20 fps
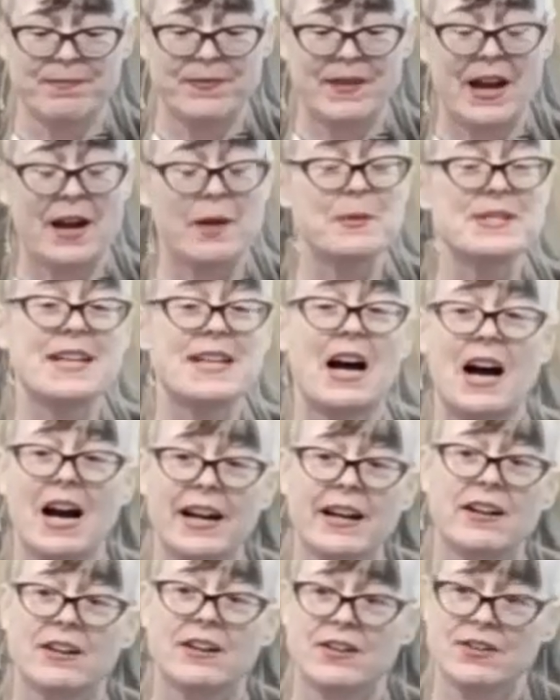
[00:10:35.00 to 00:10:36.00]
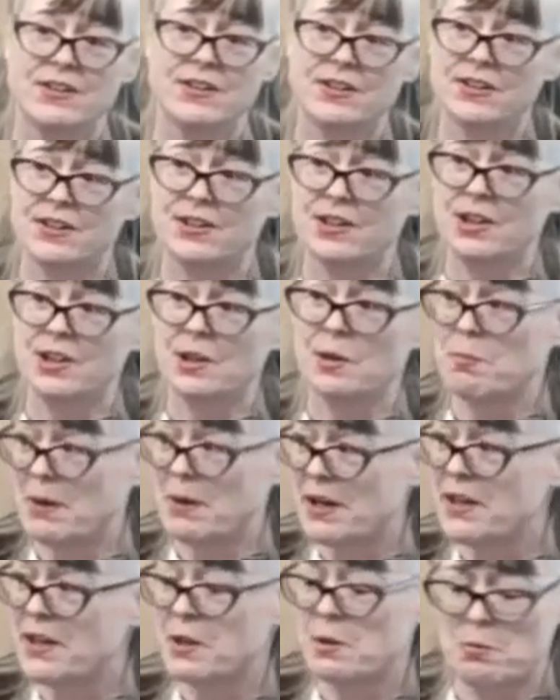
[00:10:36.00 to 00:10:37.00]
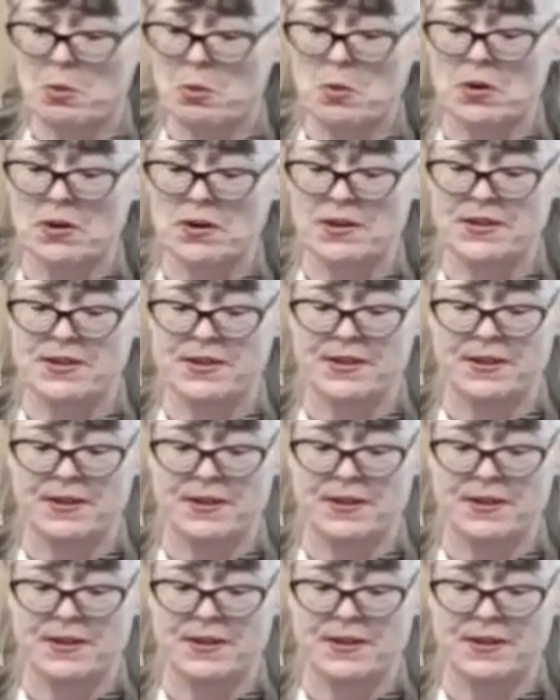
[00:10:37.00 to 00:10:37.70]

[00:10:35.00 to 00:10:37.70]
I was hired by your board.